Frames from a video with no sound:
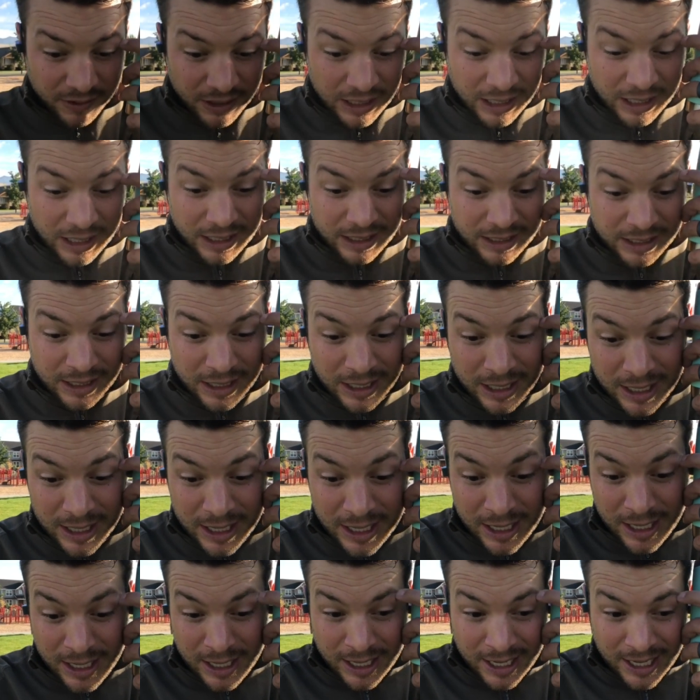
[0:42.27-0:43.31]
And
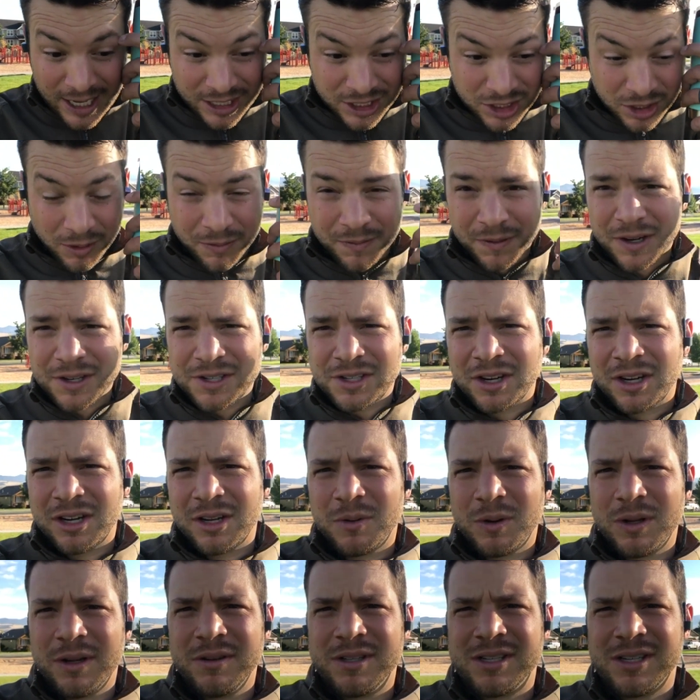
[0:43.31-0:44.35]
it's so frustrating
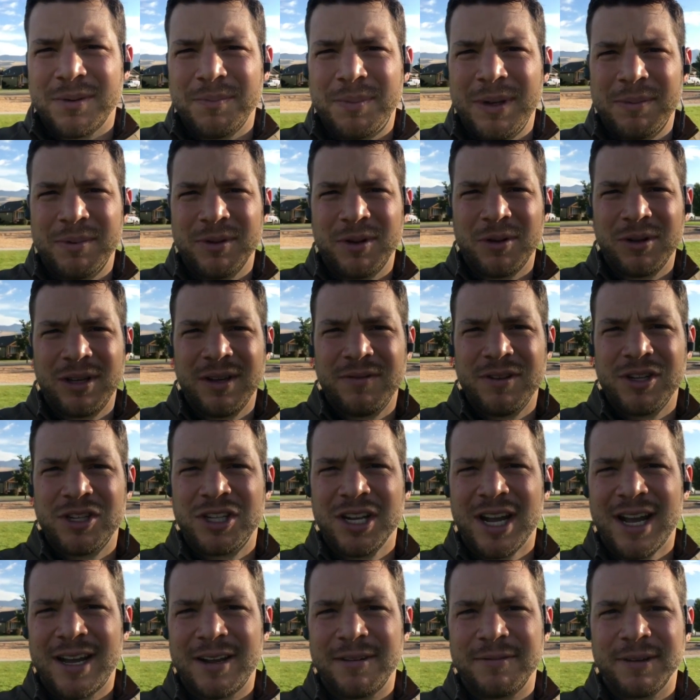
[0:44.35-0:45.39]
when some people don't give you a
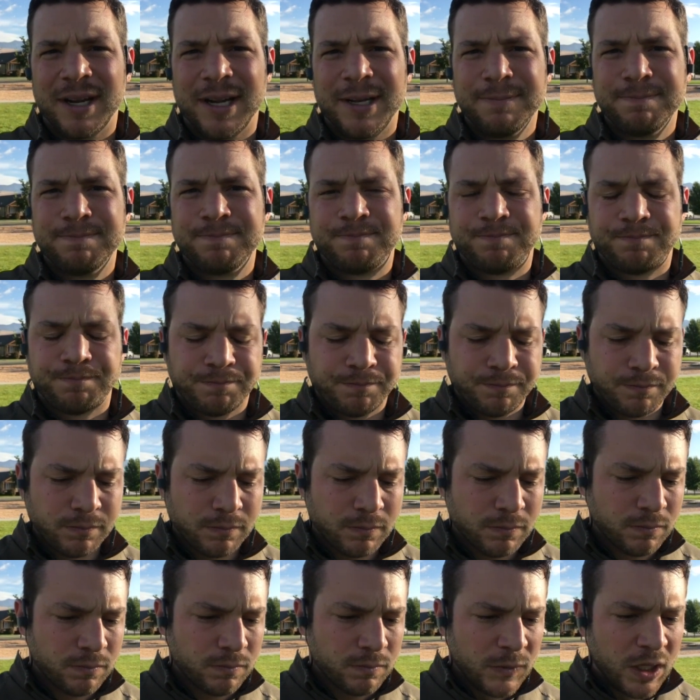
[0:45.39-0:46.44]
shot, right?
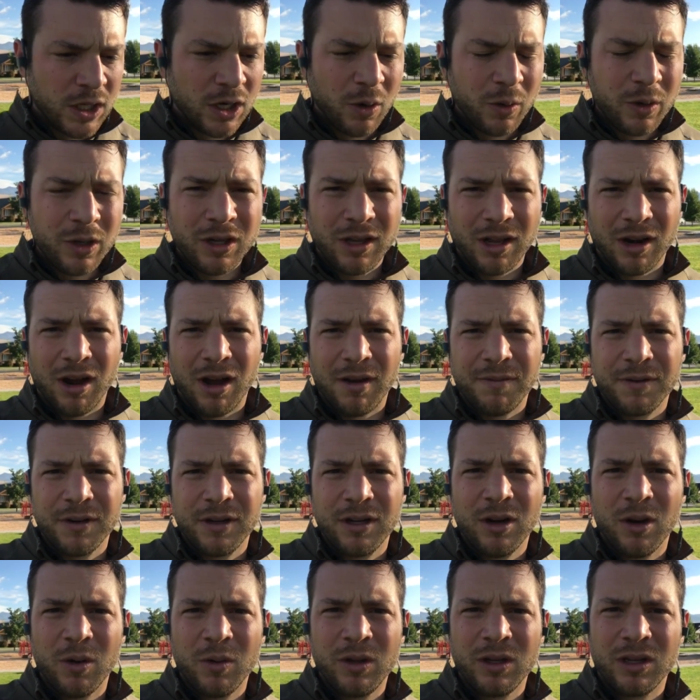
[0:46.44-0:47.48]
You know what you can offer,
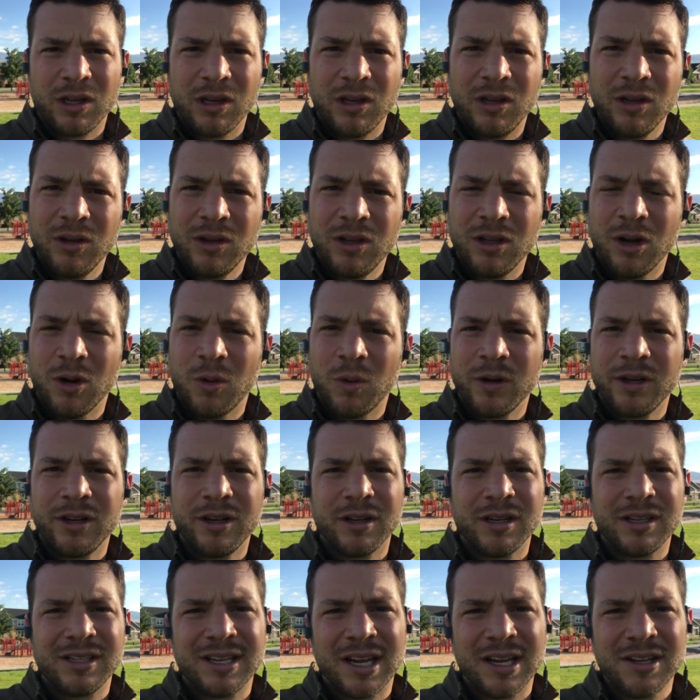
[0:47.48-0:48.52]
you know what you can do, you know where your
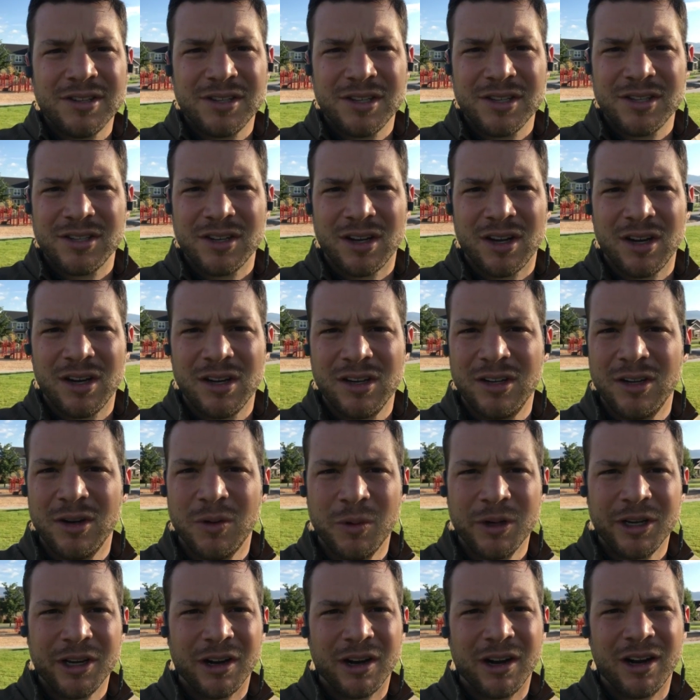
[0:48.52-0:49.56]
intentions are, you know
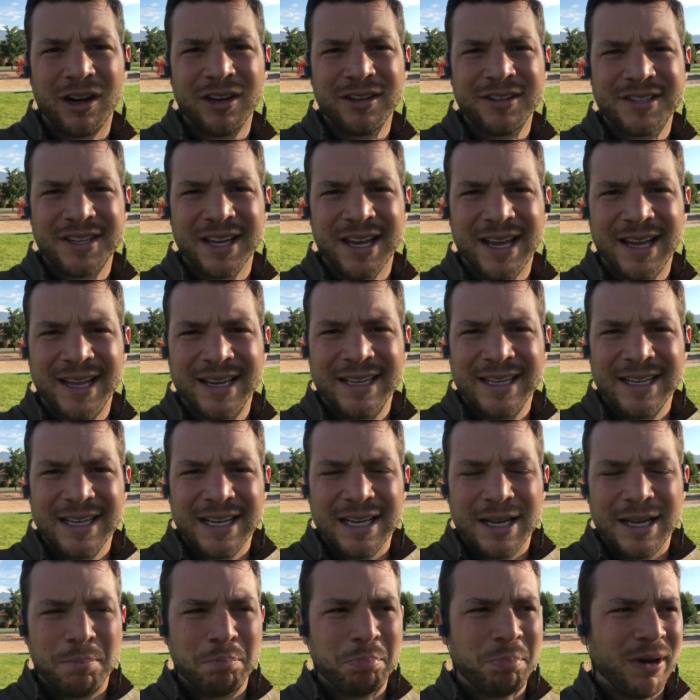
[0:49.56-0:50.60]
where your heart's at,
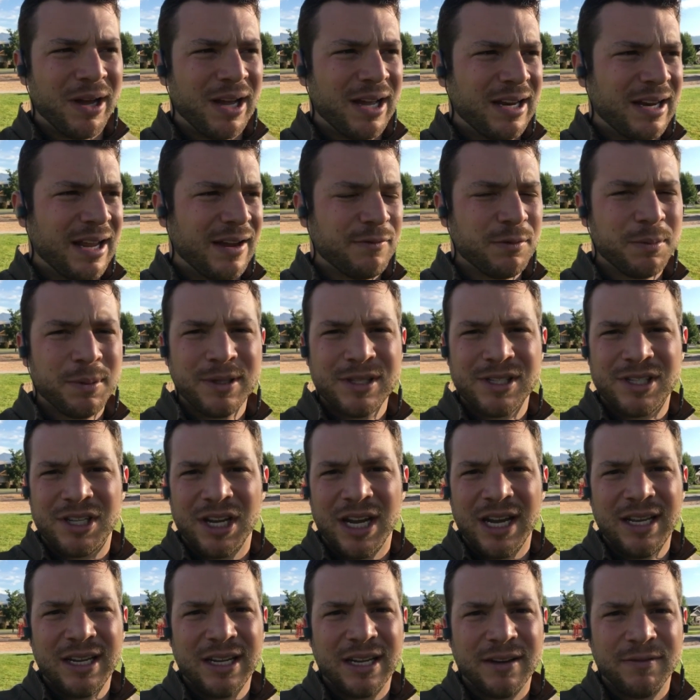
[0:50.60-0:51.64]
but everyone's
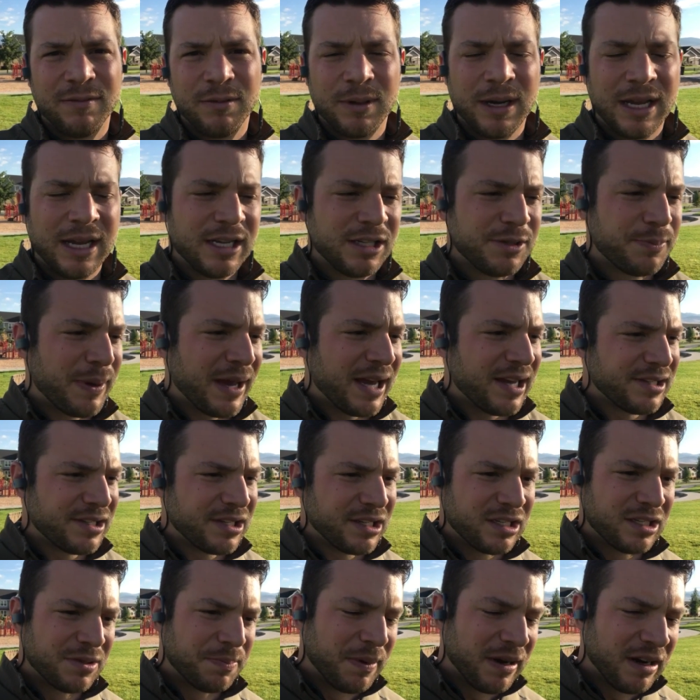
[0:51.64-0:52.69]
jaded. Everyone has past
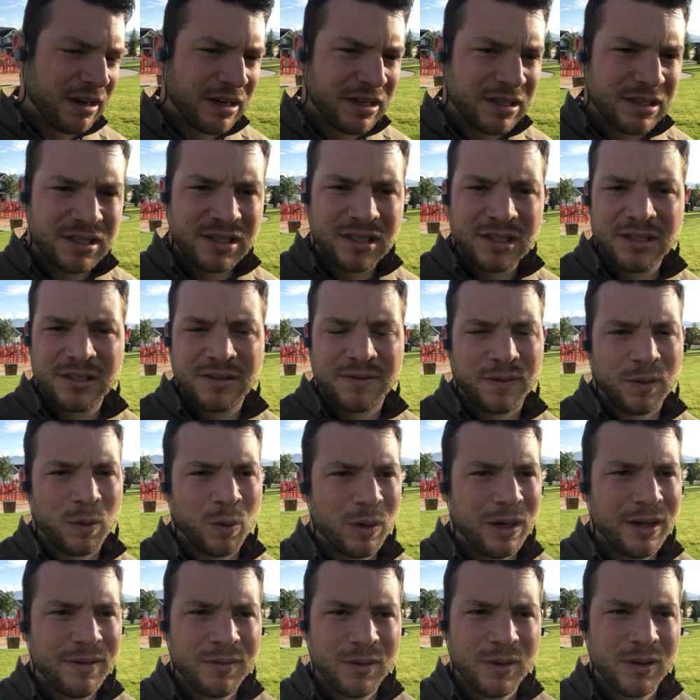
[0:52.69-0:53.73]
experiences. For
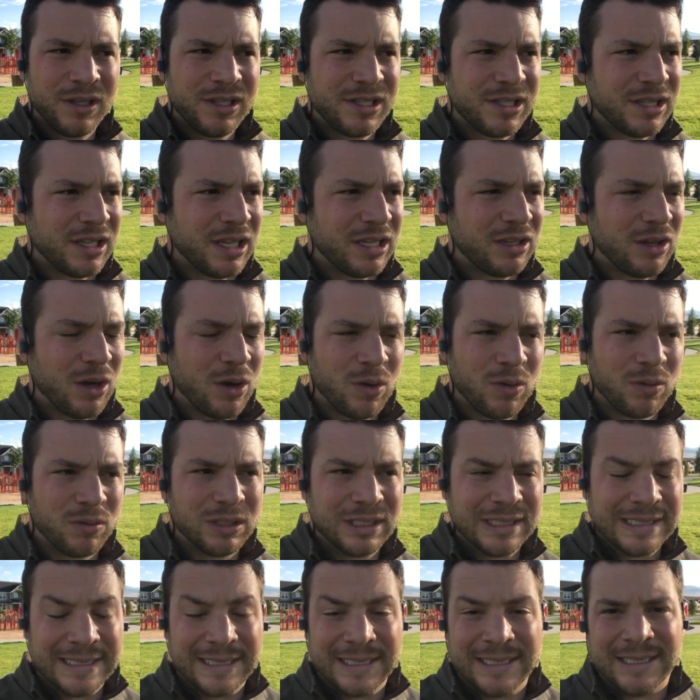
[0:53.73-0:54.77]
whatever reason, they don't
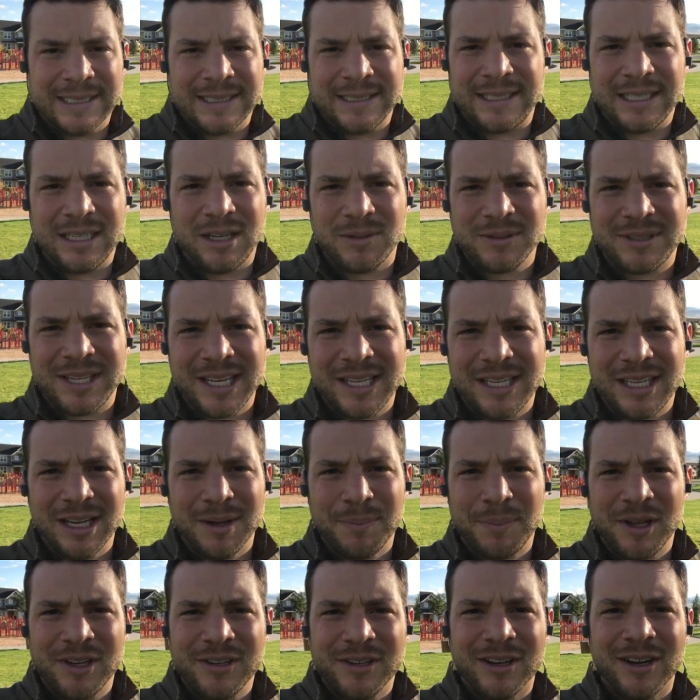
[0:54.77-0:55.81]
take you
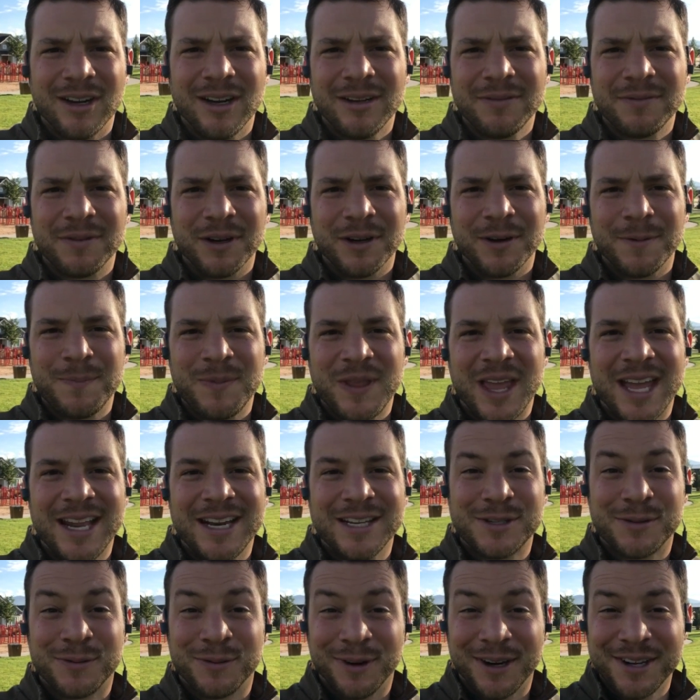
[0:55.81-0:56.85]
up on your offer, and
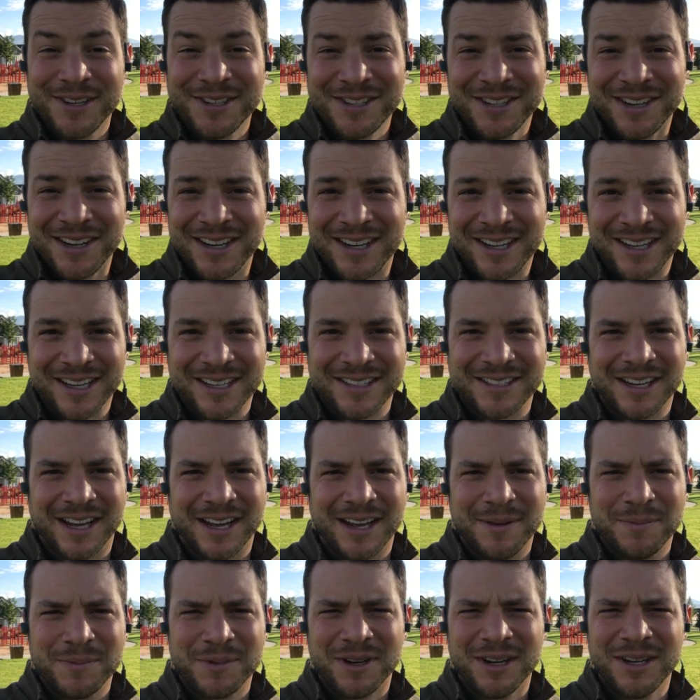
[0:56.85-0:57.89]
it's frustrating at
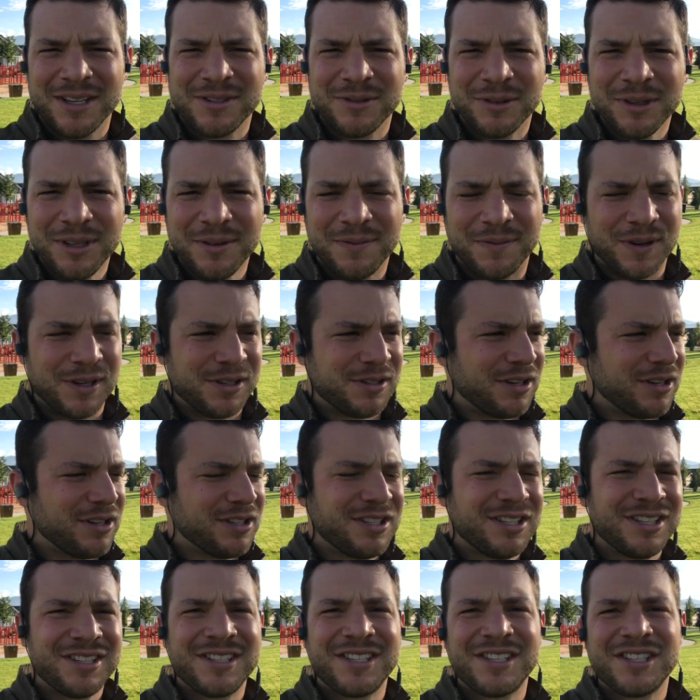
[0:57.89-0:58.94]
times, right? It's really frustrating.
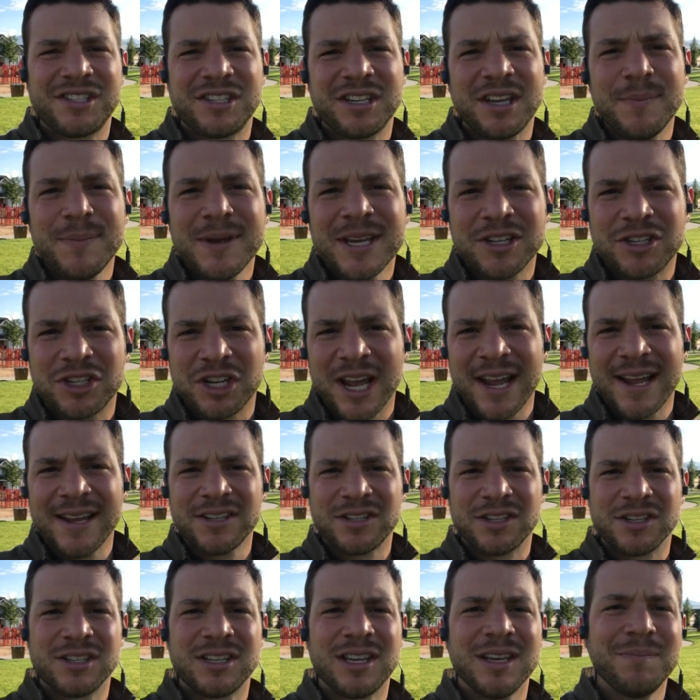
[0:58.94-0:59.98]
It's just give me a
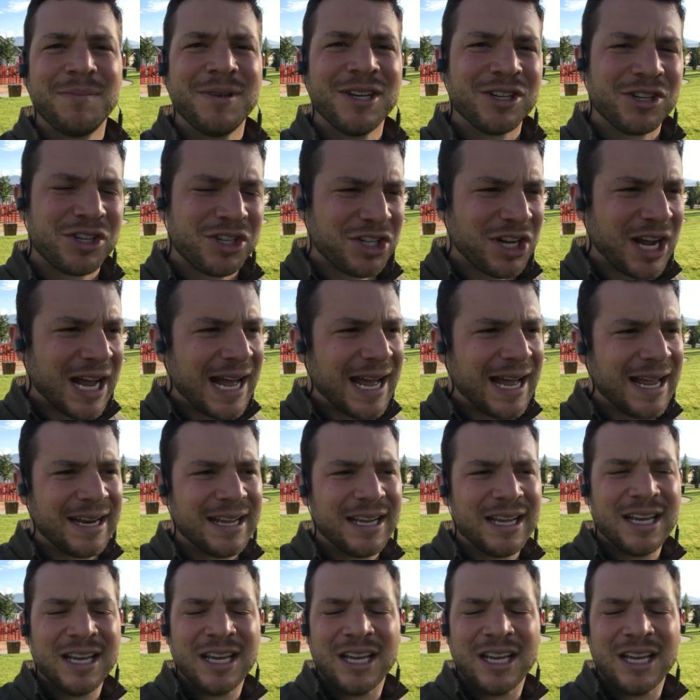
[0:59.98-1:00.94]
chance, just give me a shot.